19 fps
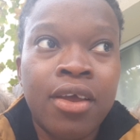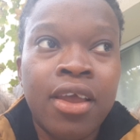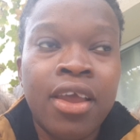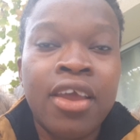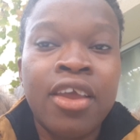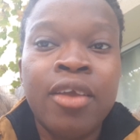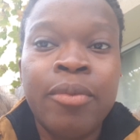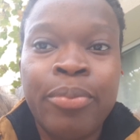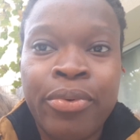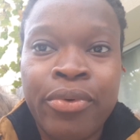
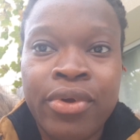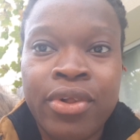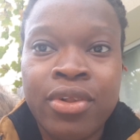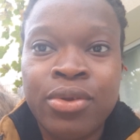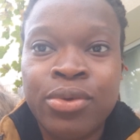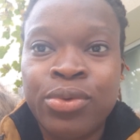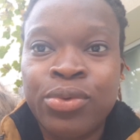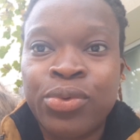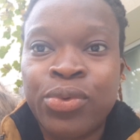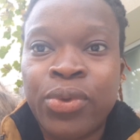
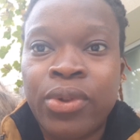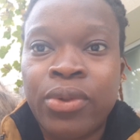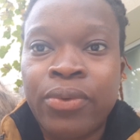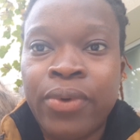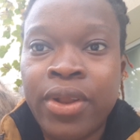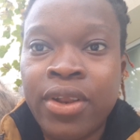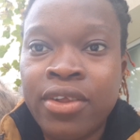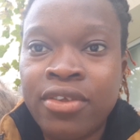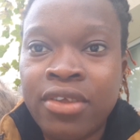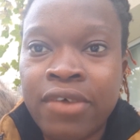April
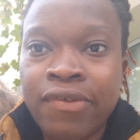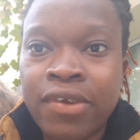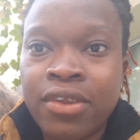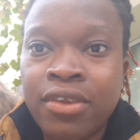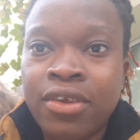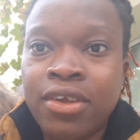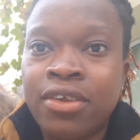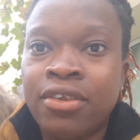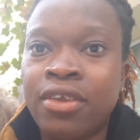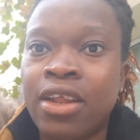2017.